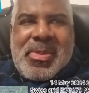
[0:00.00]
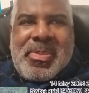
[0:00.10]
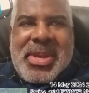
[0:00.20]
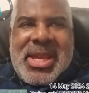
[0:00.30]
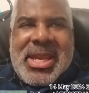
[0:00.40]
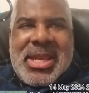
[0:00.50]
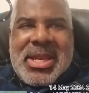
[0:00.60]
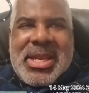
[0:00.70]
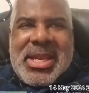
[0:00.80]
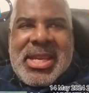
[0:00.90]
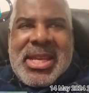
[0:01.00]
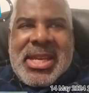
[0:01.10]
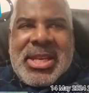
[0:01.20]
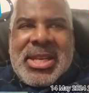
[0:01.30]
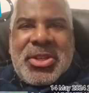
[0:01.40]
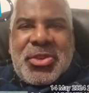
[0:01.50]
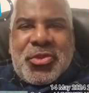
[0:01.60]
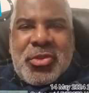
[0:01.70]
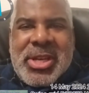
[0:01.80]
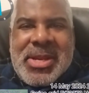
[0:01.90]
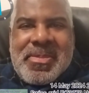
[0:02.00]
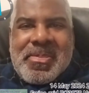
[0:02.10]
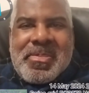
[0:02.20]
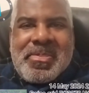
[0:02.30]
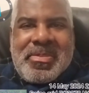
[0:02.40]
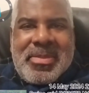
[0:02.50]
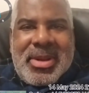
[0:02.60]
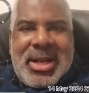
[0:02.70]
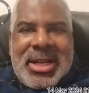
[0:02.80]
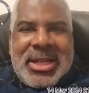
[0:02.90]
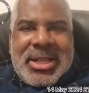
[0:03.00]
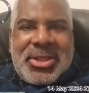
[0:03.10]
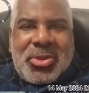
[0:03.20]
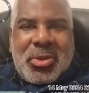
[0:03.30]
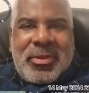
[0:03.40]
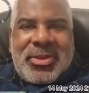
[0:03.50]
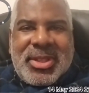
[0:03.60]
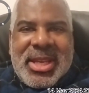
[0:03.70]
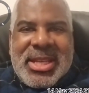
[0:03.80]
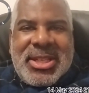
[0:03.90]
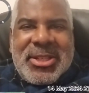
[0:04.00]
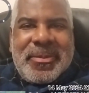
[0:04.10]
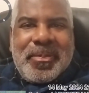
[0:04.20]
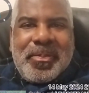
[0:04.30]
being in dream sort of state